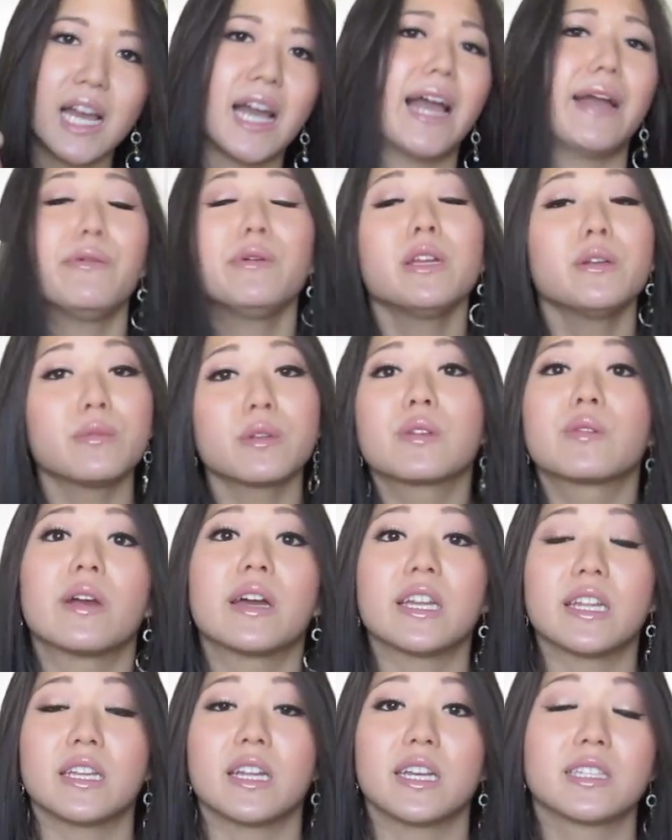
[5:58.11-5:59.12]
I wouldn't
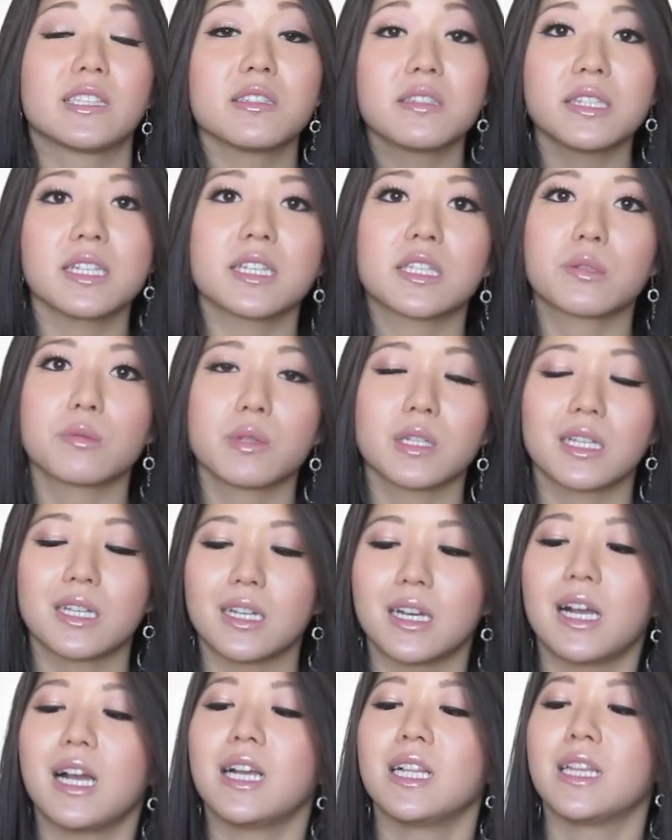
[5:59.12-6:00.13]
regret it. I still think it's a really
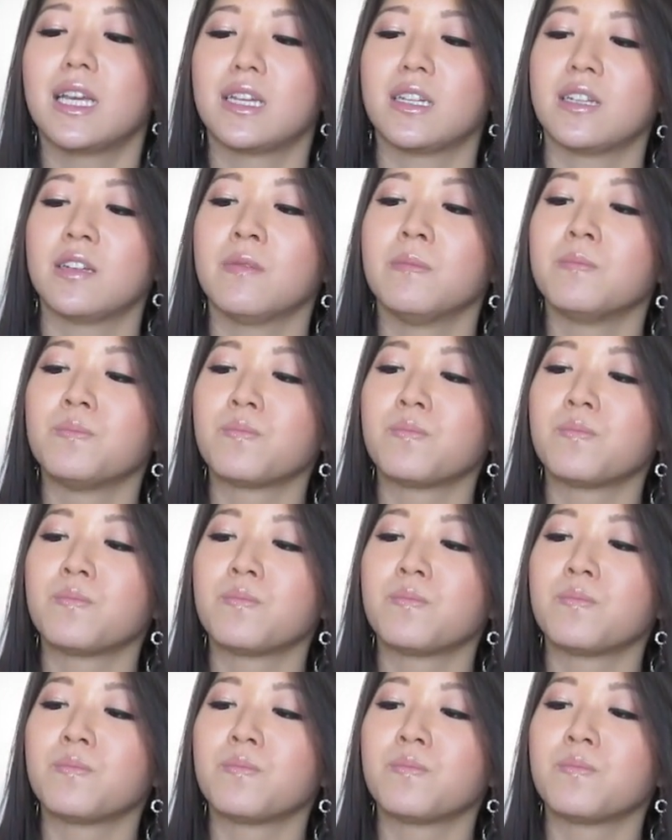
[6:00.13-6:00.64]
good eyeliner.